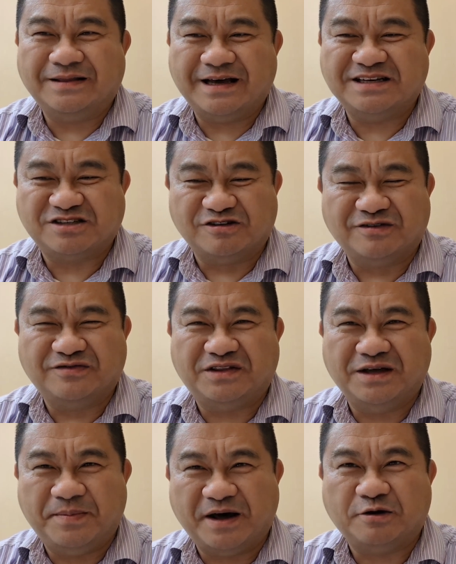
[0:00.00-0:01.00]
they
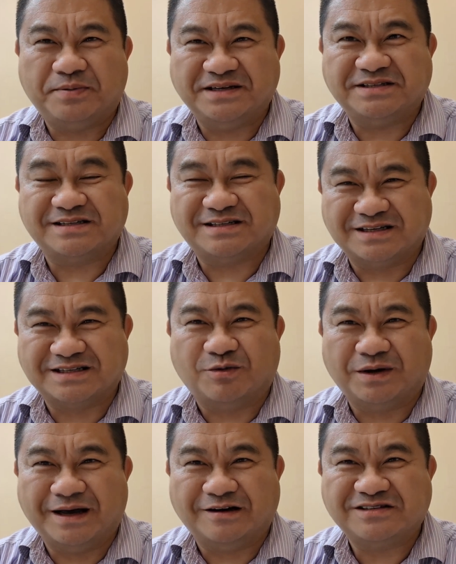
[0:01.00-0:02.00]
served the better pieces to
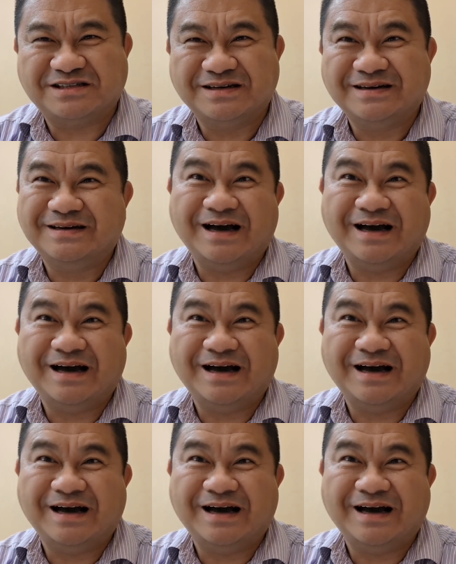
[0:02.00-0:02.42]
someone else.